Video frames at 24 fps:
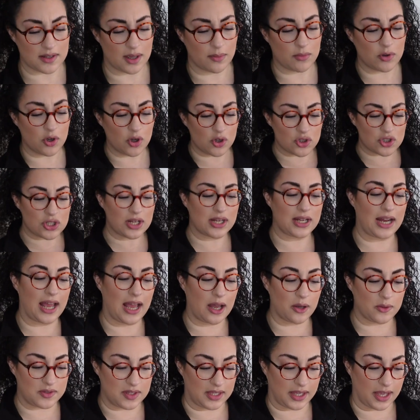I'm usually an
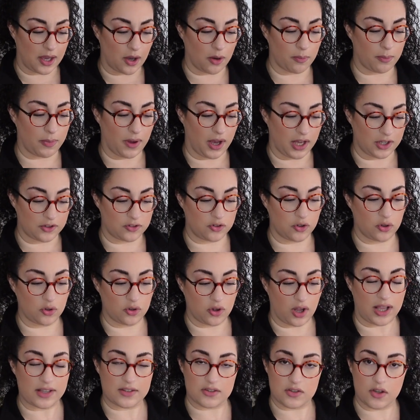Aldi girl, but I do
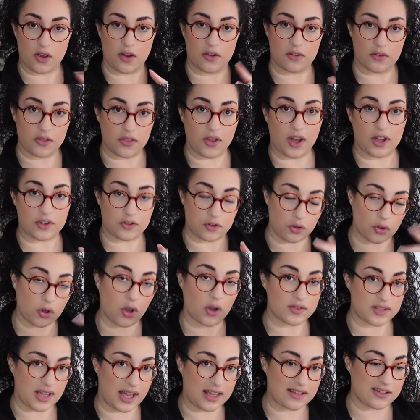like certain, I do go
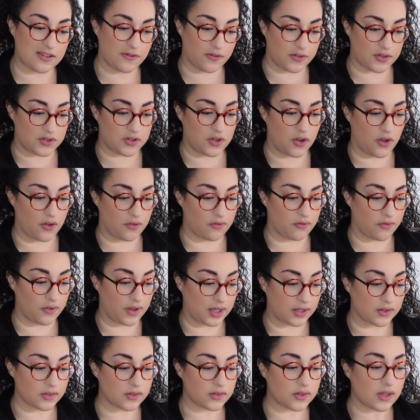to Asda for certain
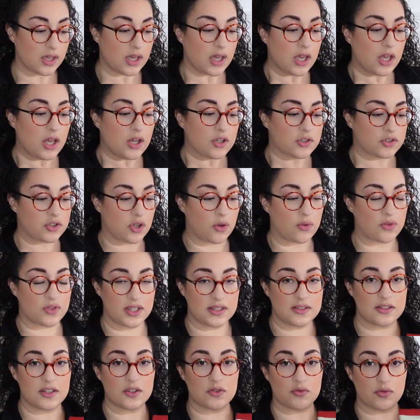things. So
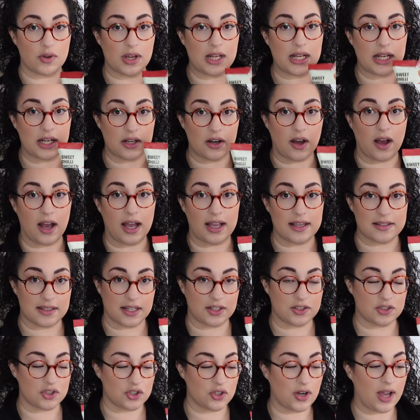this is really nice.
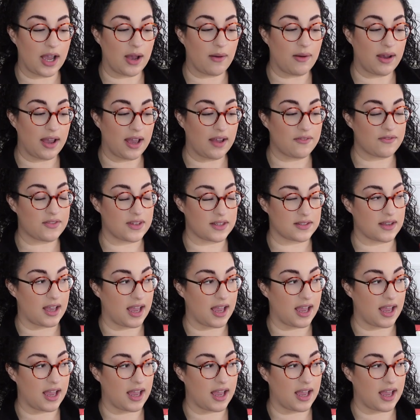And do you know how I have this?